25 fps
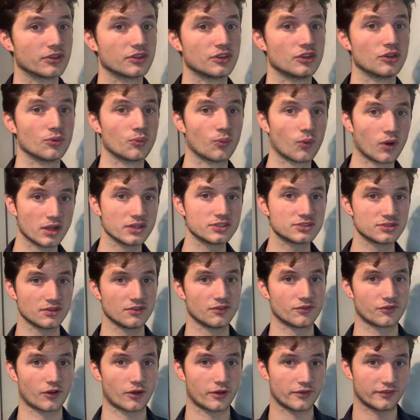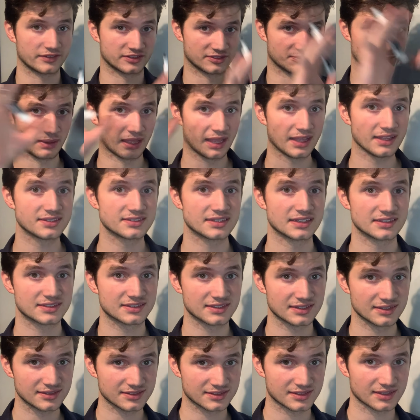You want to involve as many
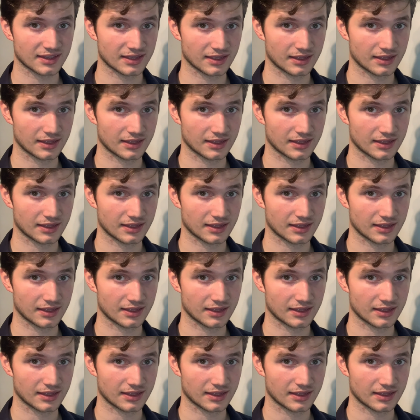senses